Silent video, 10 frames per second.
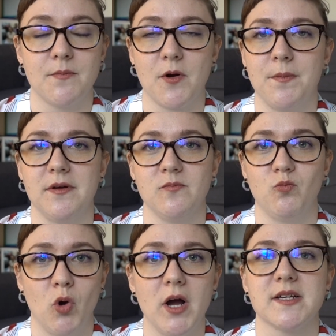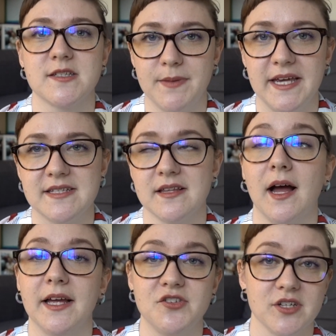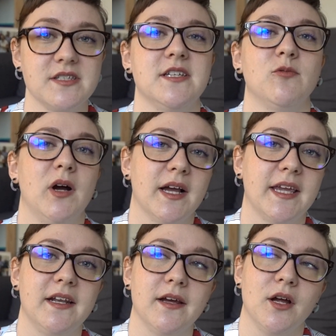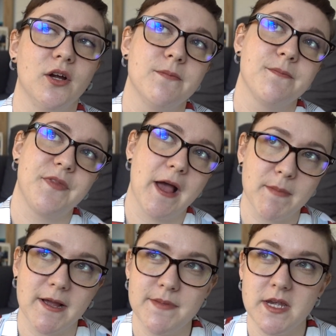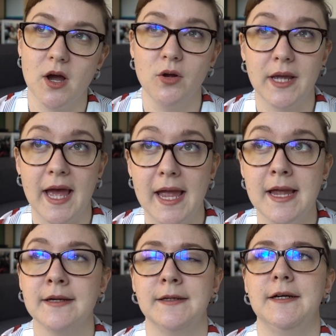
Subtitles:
a proper workspace that I just did work in at home, that might be okay,